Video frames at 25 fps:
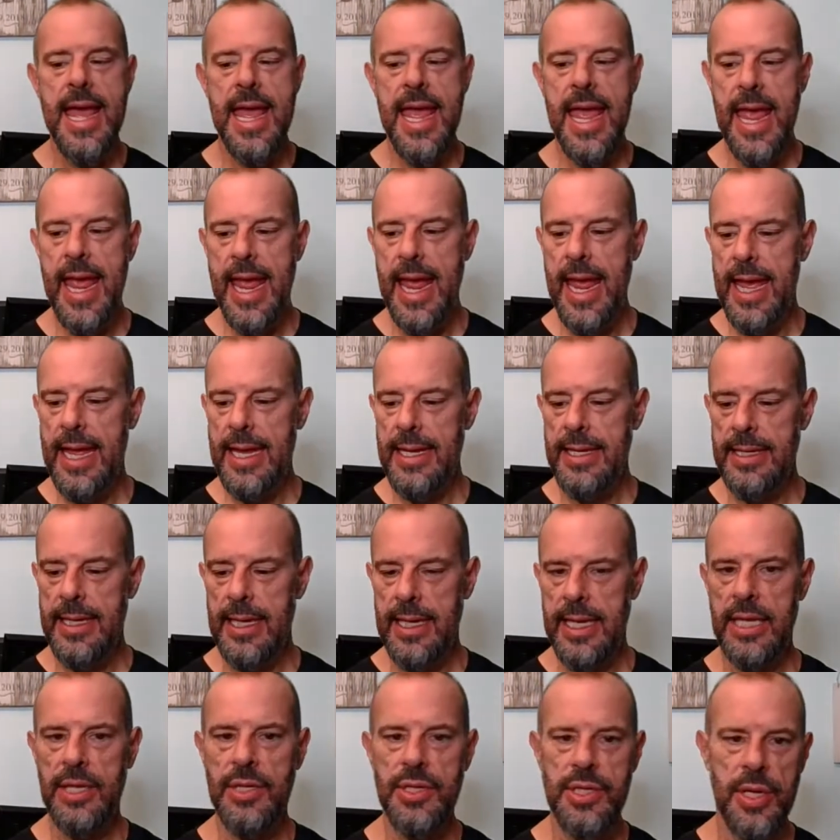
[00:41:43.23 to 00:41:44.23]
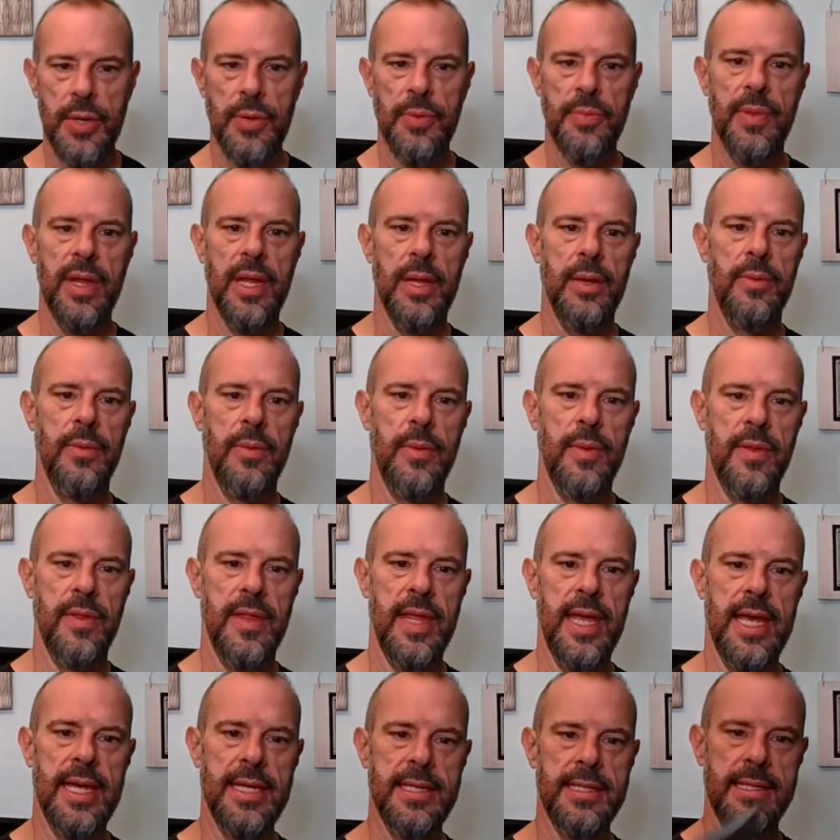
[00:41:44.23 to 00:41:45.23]
And he showed me
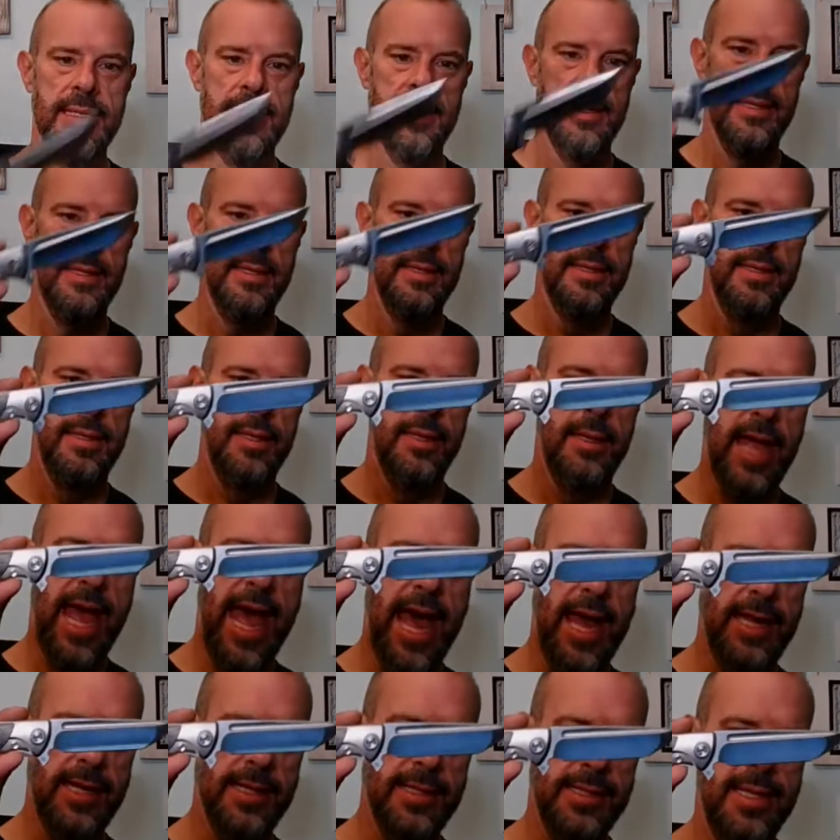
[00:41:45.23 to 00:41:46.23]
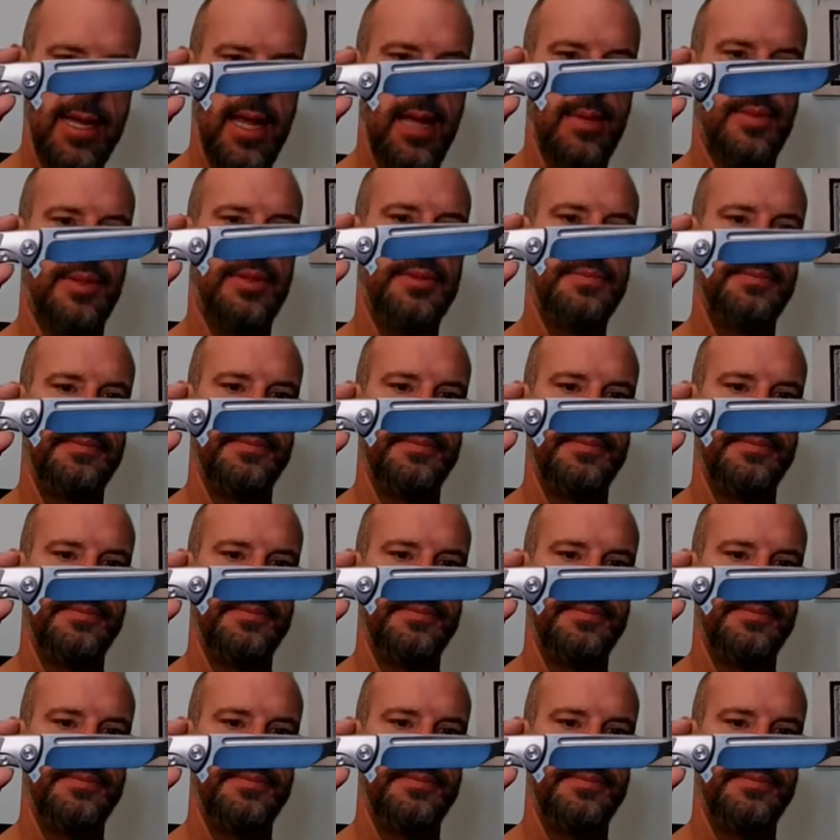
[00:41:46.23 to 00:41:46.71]
this at his table.